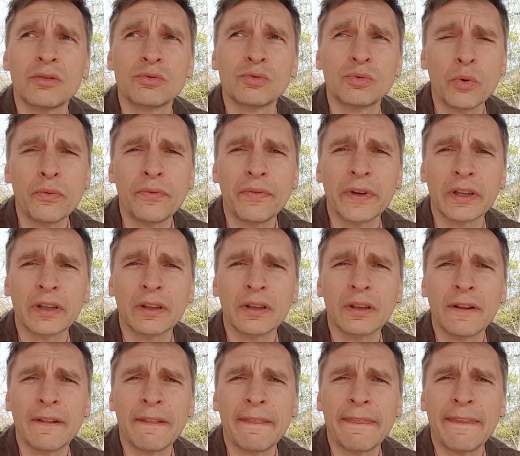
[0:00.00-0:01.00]
roofing,
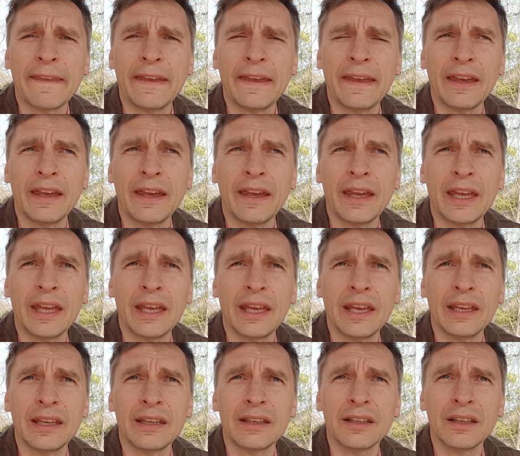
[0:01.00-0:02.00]

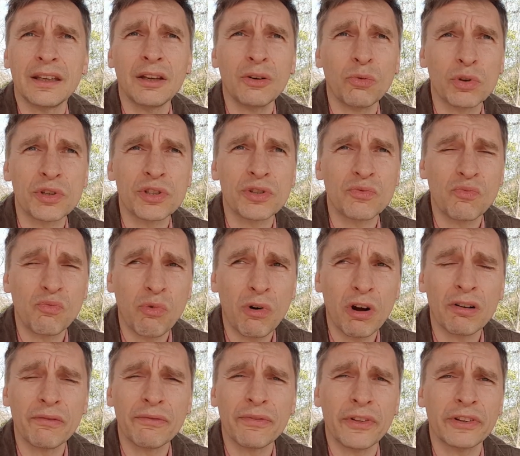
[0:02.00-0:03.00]
and it was
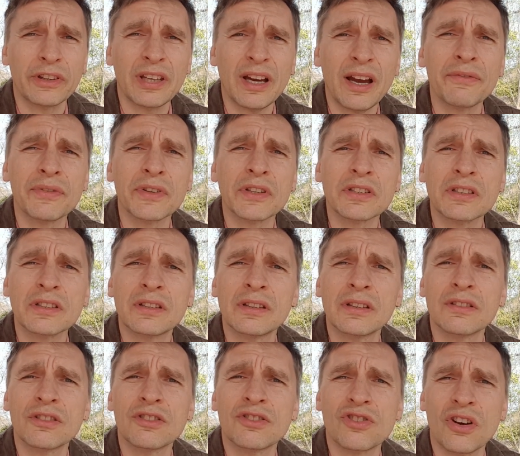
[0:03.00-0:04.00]
one of the toughest
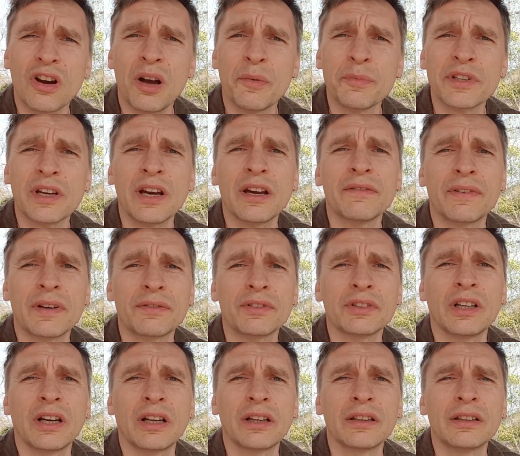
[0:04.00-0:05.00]
jobs I've ever
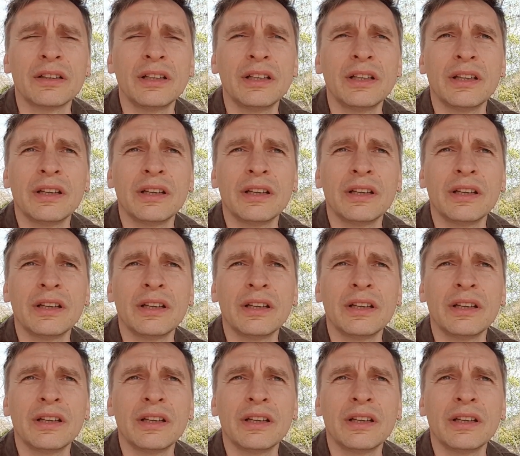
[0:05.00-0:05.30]
done.